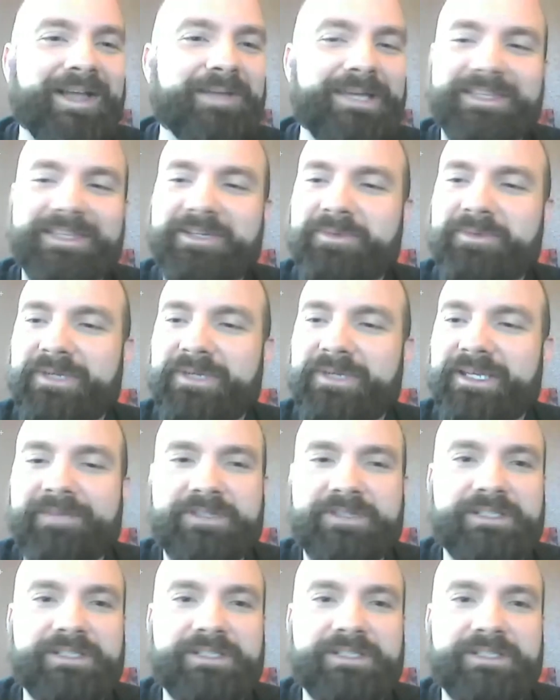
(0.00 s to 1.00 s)
we have to,
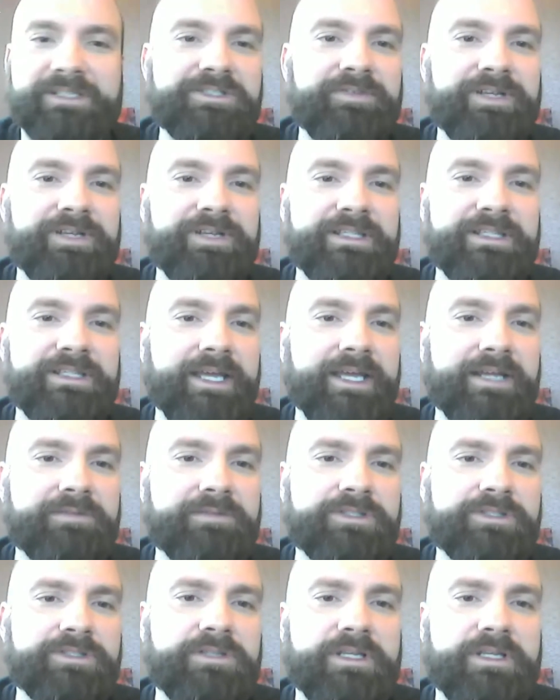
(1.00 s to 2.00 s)
unless you have anything to add,
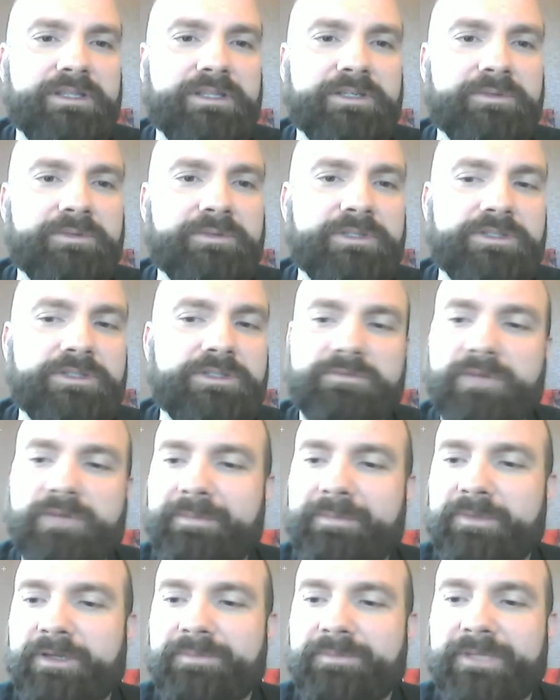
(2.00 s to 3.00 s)
Richard. I think we should wrap
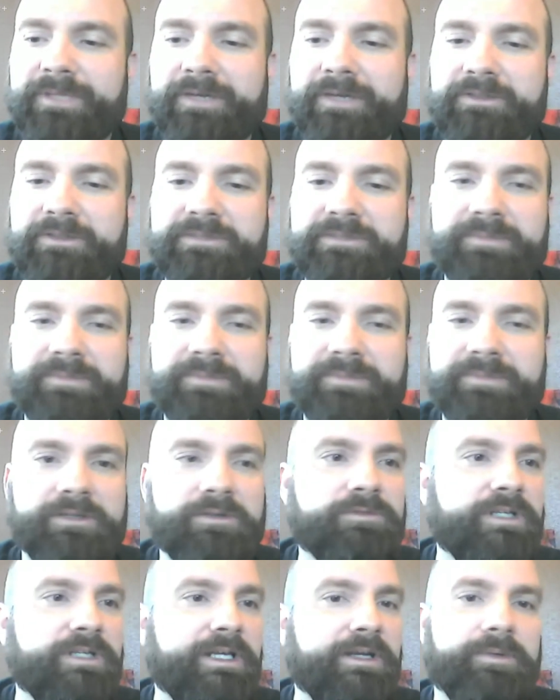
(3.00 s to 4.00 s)
it up now. It's been over an hour.